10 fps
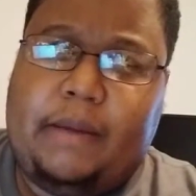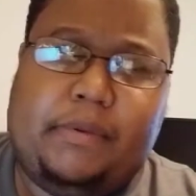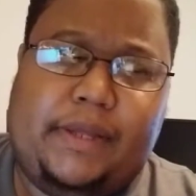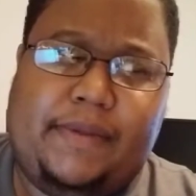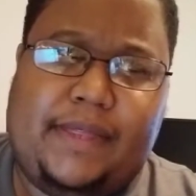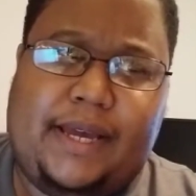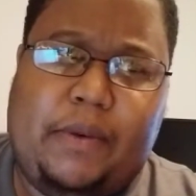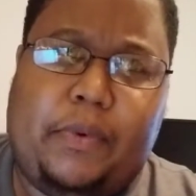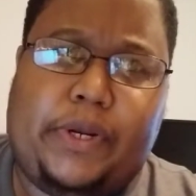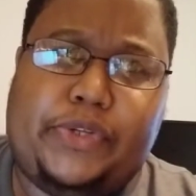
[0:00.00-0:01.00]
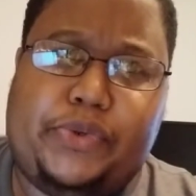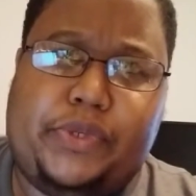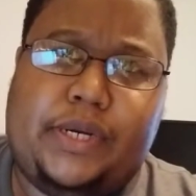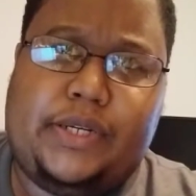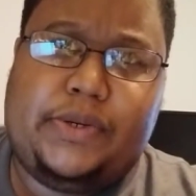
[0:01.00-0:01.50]
I believe the thing I wanted to
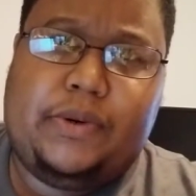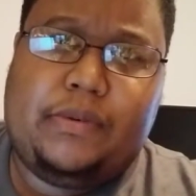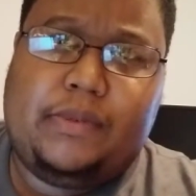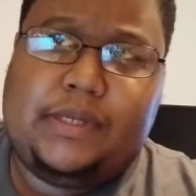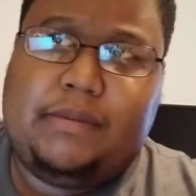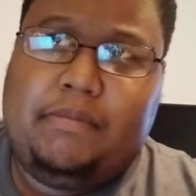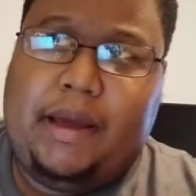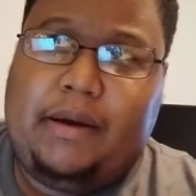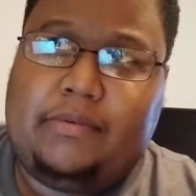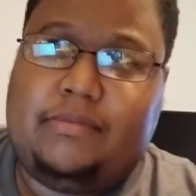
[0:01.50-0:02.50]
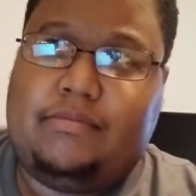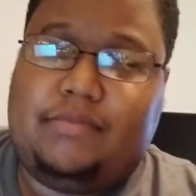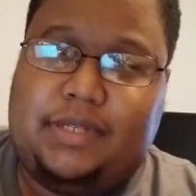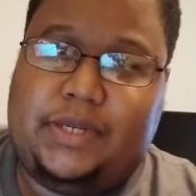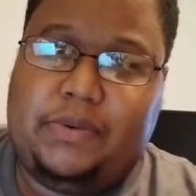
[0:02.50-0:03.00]
touch on was about
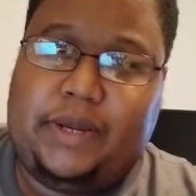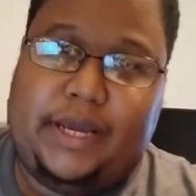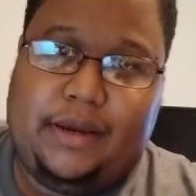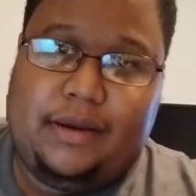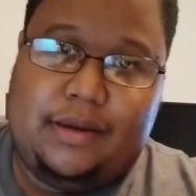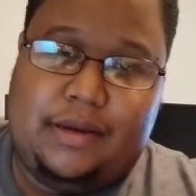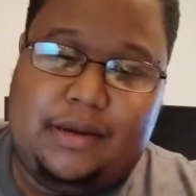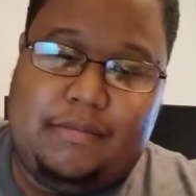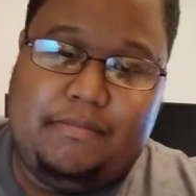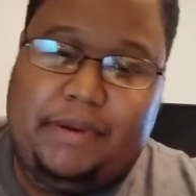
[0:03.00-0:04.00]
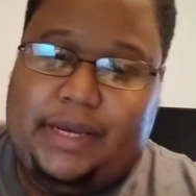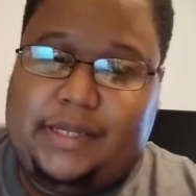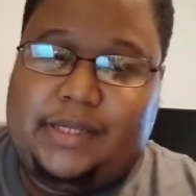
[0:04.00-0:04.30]
Sony being